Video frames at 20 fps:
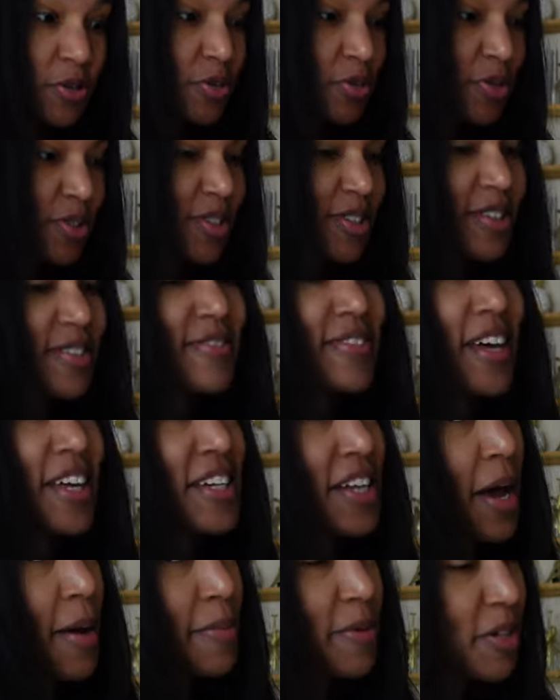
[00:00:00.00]
used.
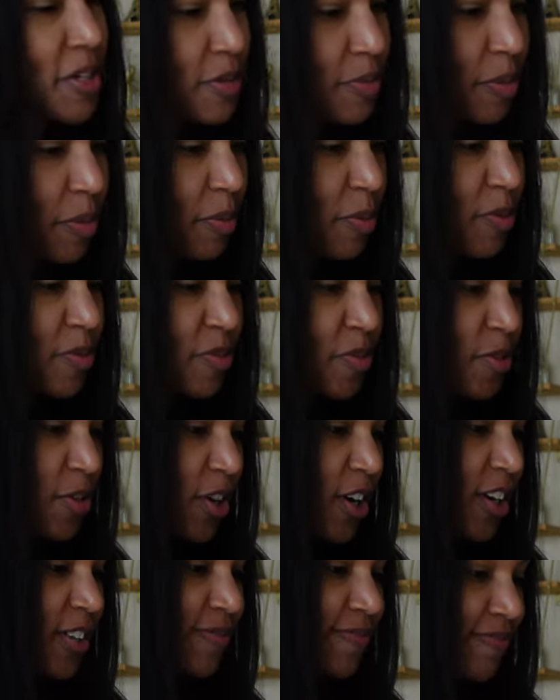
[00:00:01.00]
That's happened to me
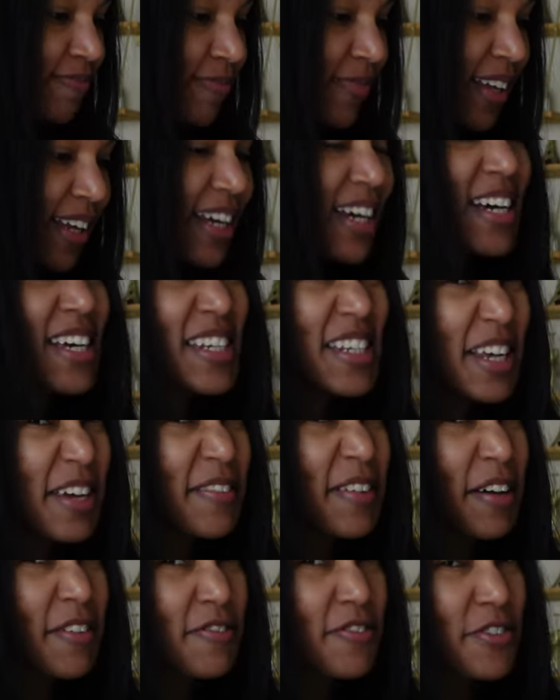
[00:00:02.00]
before.
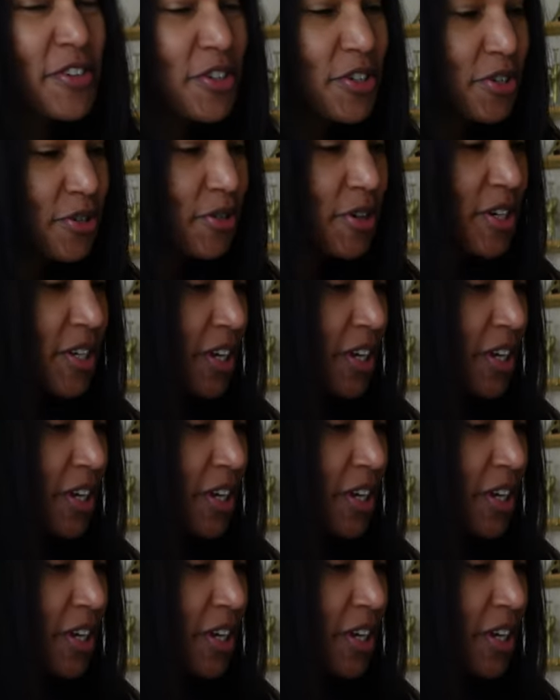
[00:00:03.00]
Save that for a story